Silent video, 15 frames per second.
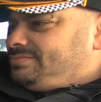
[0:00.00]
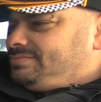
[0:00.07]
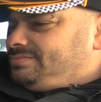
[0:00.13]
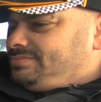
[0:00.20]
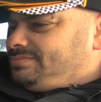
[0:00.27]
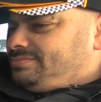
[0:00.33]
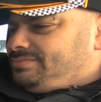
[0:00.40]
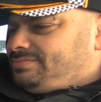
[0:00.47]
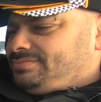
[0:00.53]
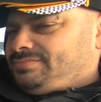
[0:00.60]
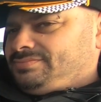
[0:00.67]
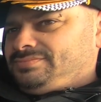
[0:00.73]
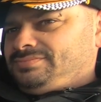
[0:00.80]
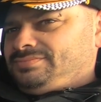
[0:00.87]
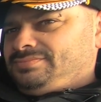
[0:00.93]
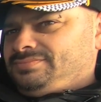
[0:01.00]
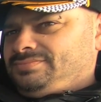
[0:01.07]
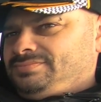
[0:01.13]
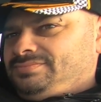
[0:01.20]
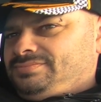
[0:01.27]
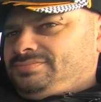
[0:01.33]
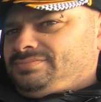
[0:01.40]

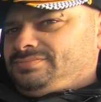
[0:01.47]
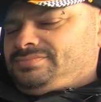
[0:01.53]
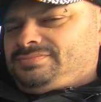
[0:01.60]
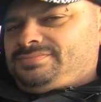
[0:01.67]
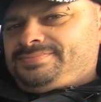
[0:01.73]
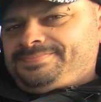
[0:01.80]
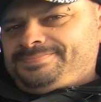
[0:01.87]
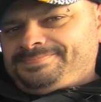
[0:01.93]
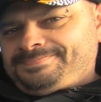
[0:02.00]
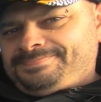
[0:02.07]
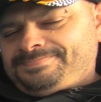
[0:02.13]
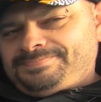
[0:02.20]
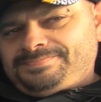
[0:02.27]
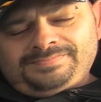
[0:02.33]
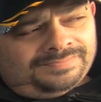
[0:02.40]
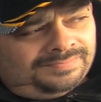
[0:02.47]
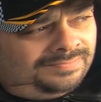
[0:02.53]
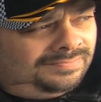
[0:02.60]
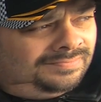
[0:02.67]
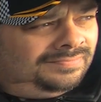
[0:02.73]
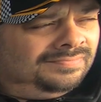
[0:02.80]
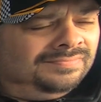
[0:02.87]

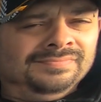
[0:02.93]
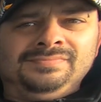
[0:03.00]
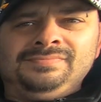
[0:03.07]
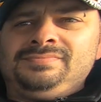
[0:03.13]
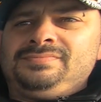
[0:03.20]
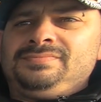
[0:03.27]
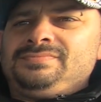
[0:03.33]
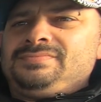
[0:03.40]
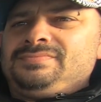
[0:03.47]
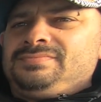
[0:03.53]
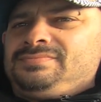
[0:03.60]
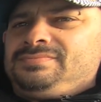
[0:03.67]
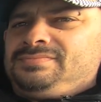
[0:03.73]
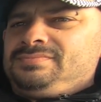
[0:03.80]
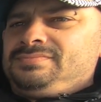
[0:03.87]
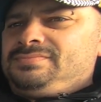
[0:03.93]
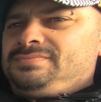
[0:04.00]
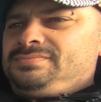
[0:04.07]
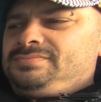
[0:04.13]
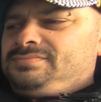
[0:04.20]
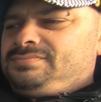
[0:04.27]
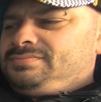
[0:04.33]

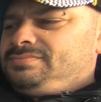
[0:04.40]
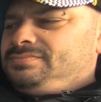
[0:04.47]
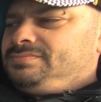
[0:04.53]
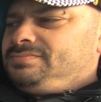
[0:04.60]
[no speech]